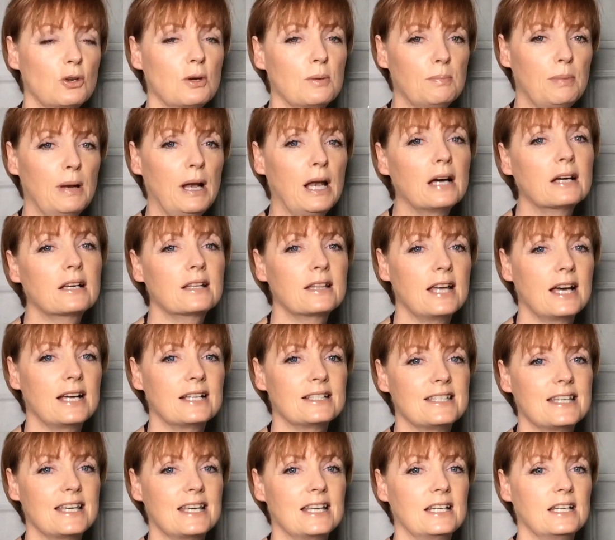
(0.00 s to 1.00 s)
can plug
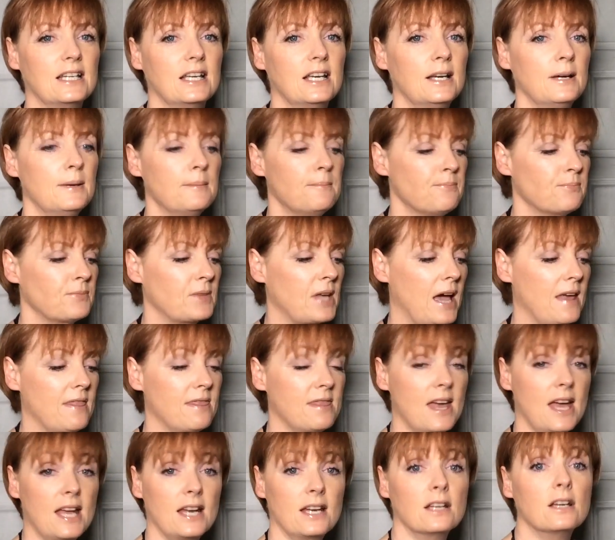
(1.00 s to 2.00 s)
that in,
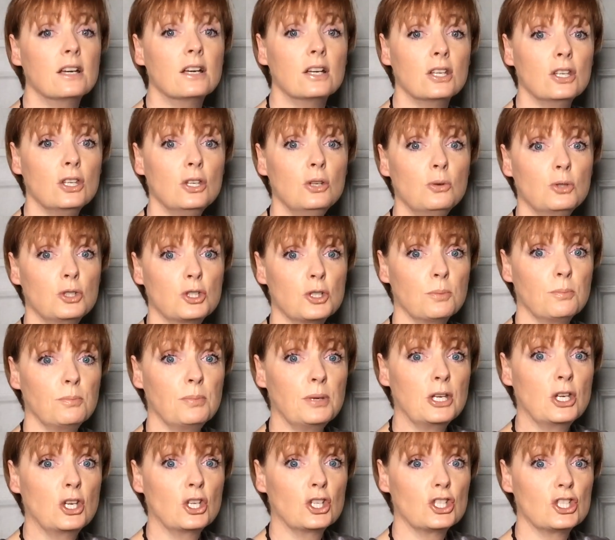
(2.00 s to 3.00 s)
and then you should
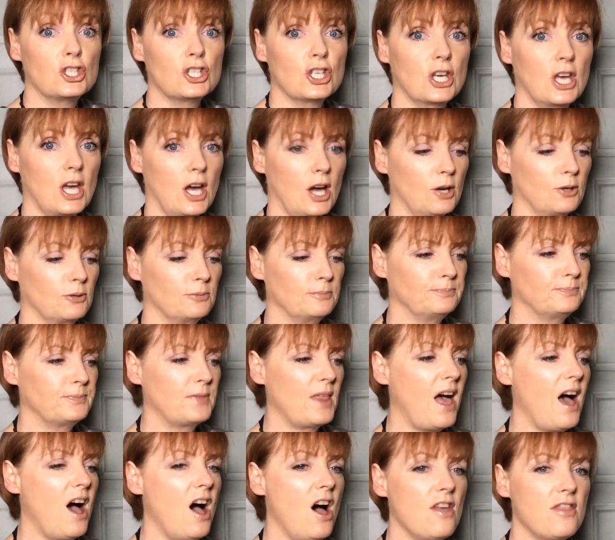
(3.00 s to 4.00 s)
be good to go.
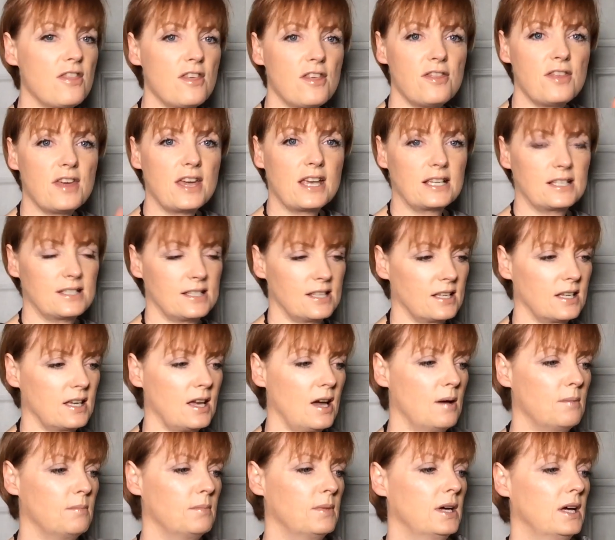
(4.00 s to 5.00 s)
Other things that
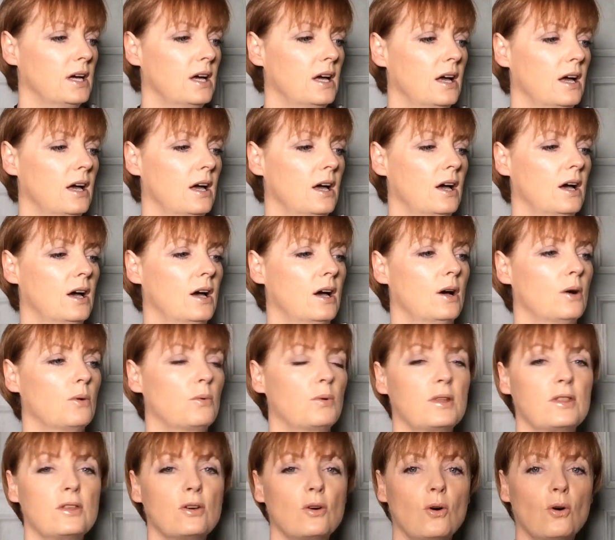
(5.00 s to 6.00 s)
come
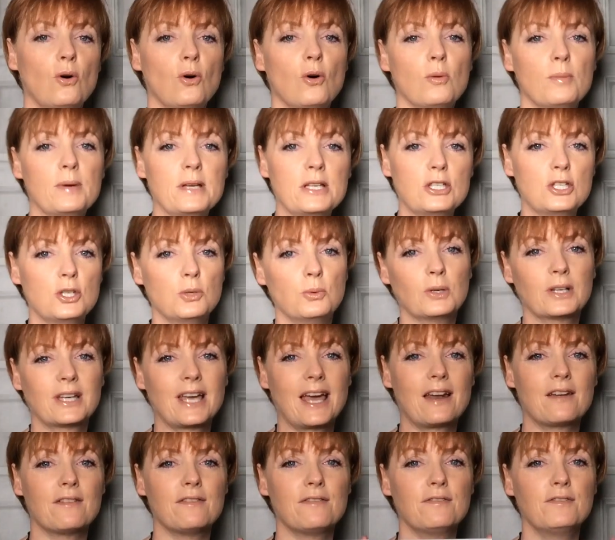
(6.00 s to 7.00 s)
with your orb is you will
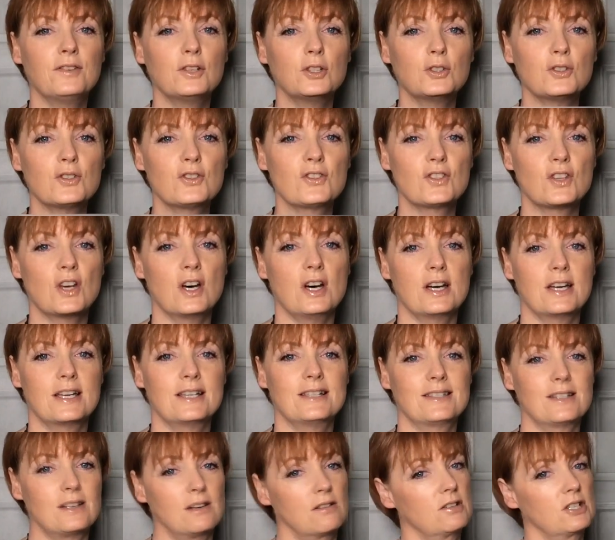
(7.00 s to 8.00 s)
get a
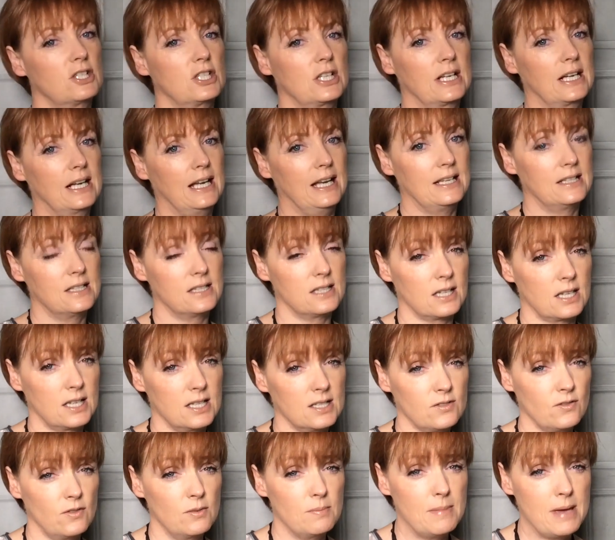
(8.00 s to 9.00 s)
full-size nourishing cleanser,
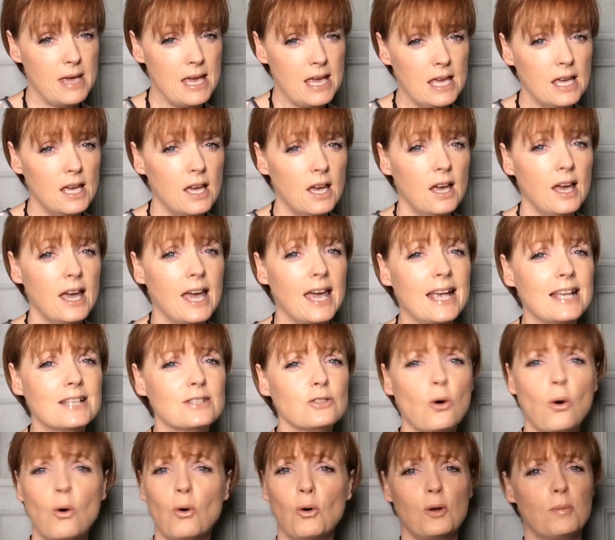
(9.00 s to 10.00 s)
because for me
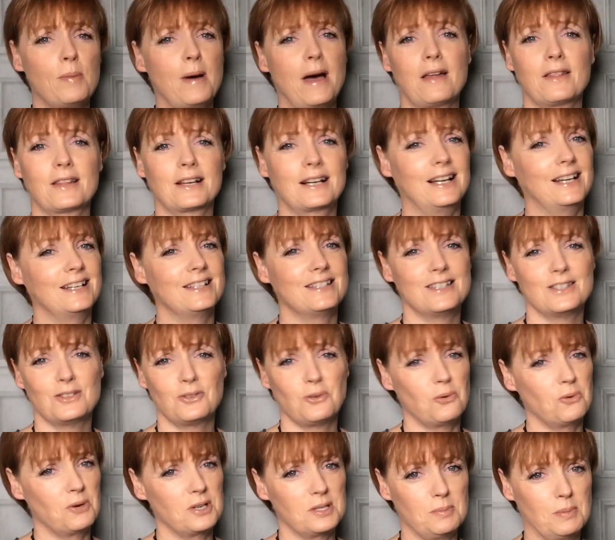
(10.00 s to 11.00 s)
it's all about the cleanse. It's
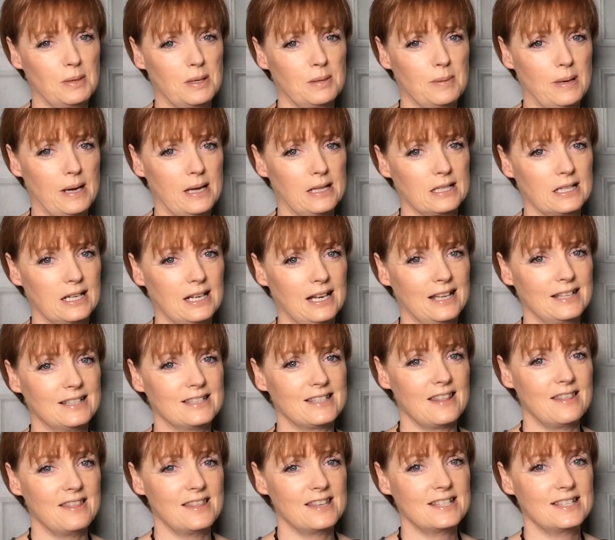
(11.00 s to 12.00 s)
always been about the
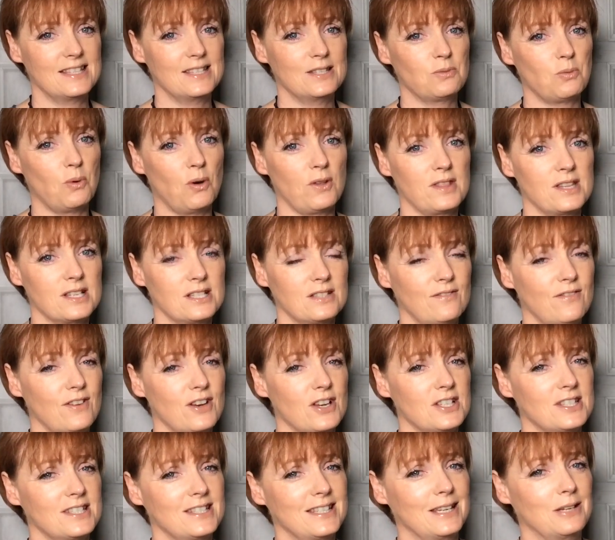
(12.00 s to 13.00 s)
cleanse, and this is what this
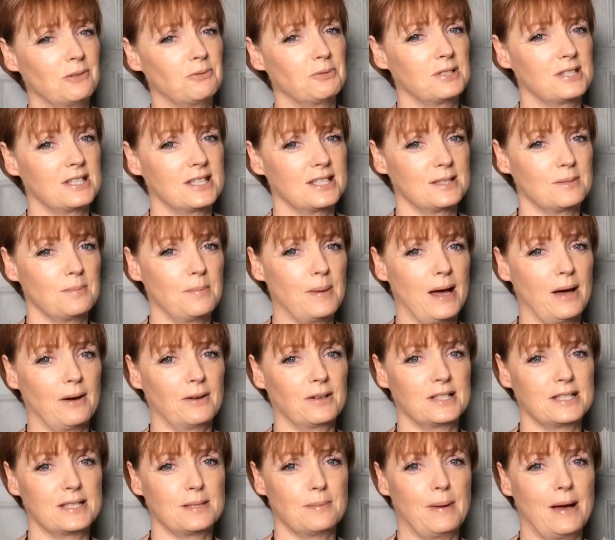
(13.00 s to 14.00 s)
first sequence is about.
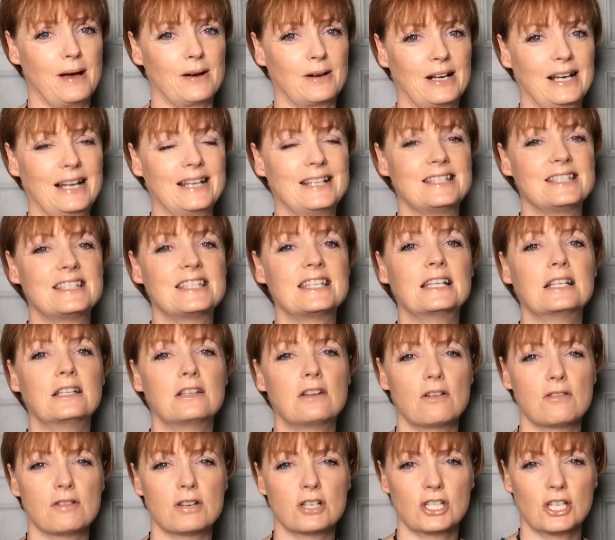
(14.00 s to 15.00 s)
It's about cleansing,
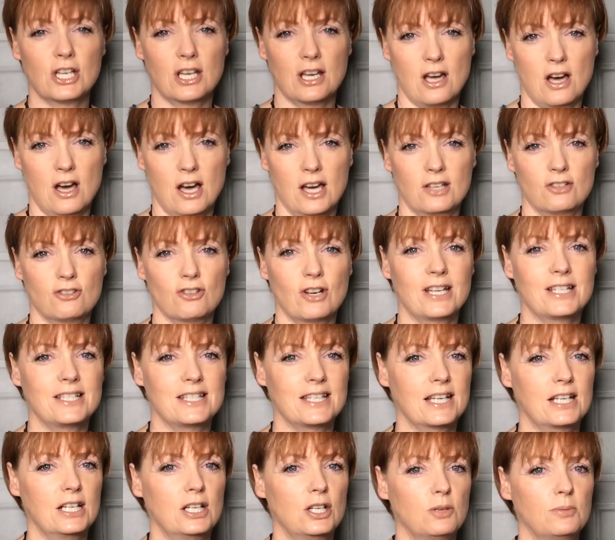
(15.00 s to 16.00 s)
nourishing,
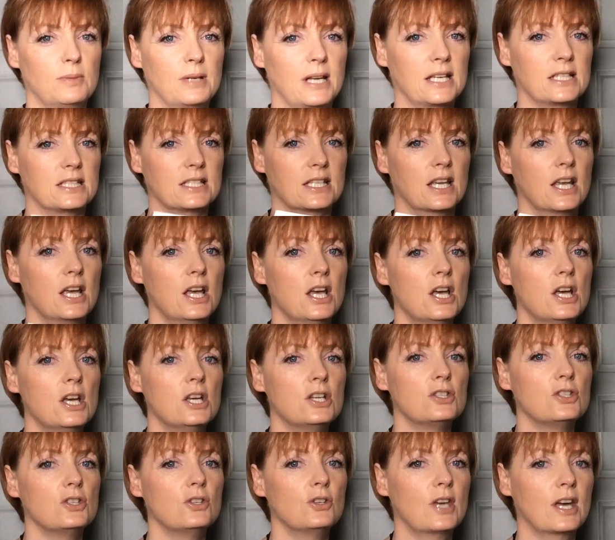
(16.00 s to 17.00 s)
hydrating, illuminating.
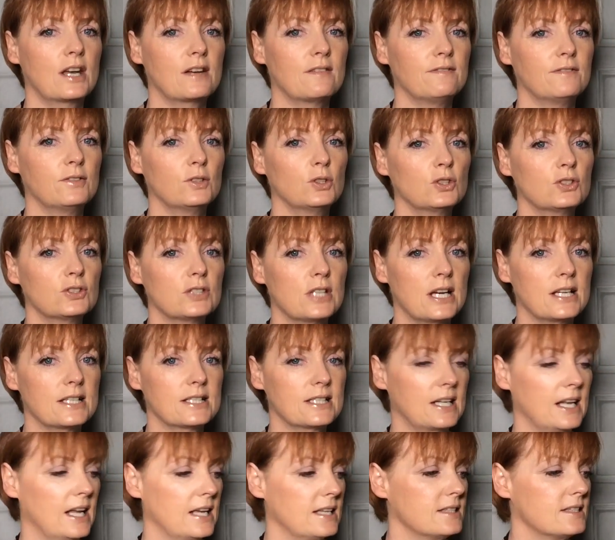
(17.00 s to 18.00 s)
So you get a full-size
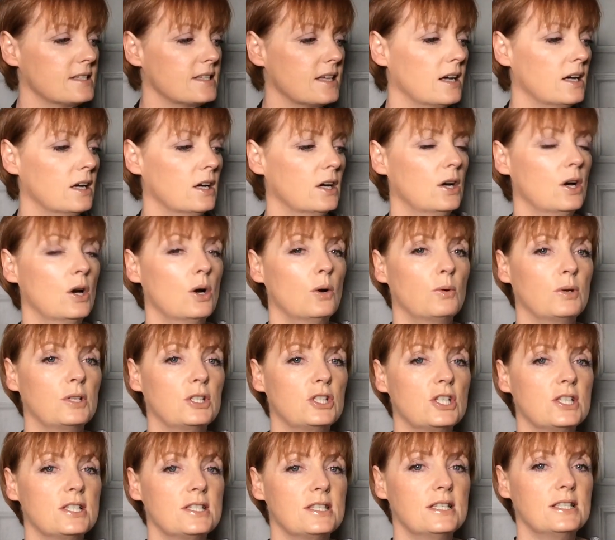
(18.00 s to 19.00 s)
cleanser,
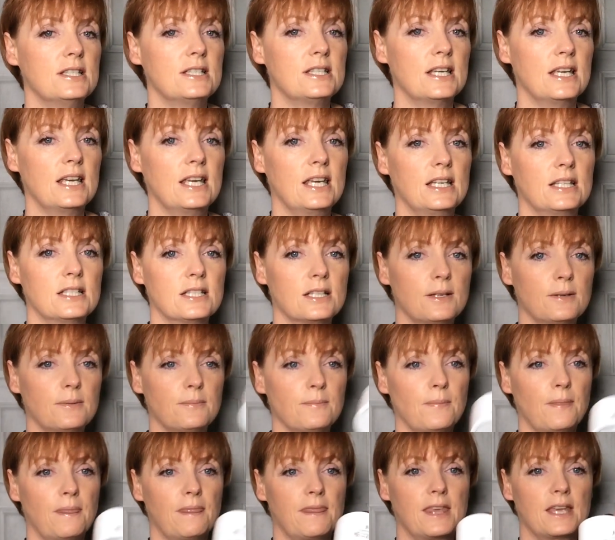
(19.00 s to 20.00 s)
which is indeed
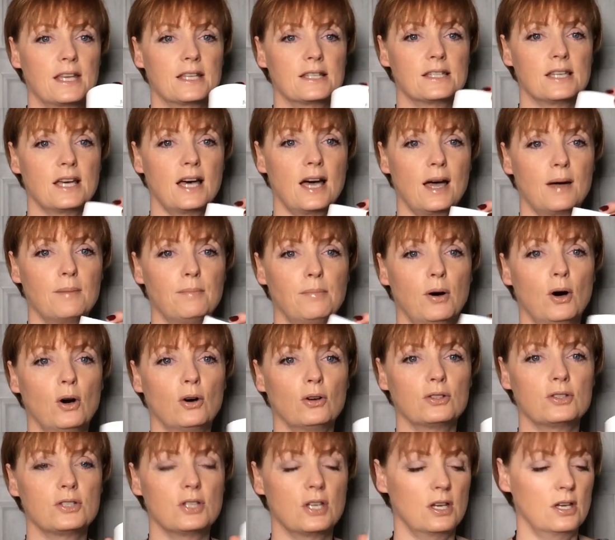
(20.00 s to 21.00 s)
the entire
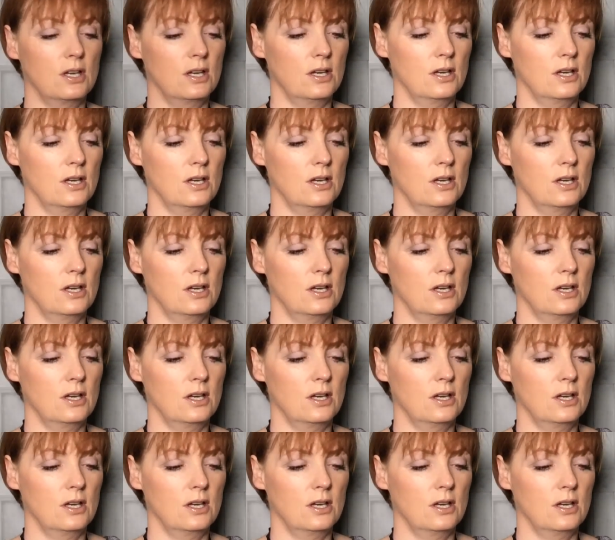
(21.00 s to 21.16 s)
pot